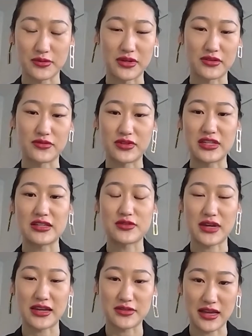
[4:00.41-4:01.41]
we're really
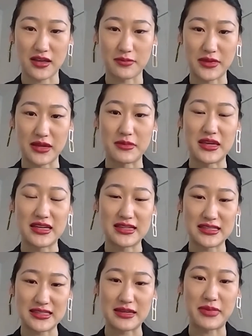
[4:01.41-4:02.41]
trying to help them
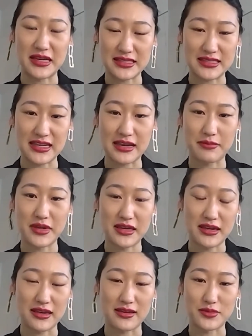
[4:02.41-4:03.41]
step by step
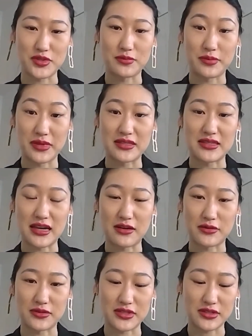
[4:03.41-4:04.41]
to build
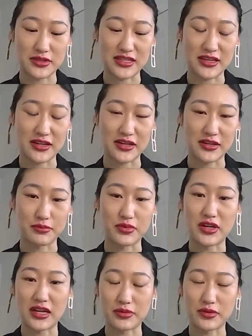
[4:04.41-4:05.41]
out their
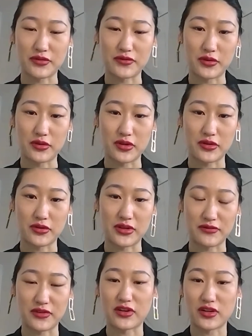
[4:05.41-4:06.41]
product portfolio
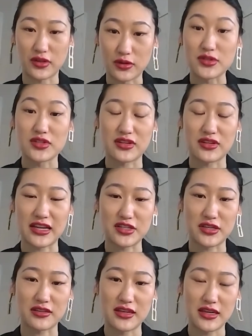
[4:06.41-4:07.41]
in very close
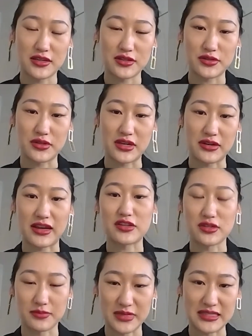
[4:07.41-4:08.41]
connection to their
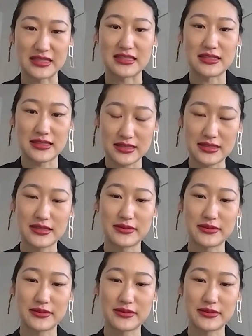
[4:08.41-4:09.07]
actual business.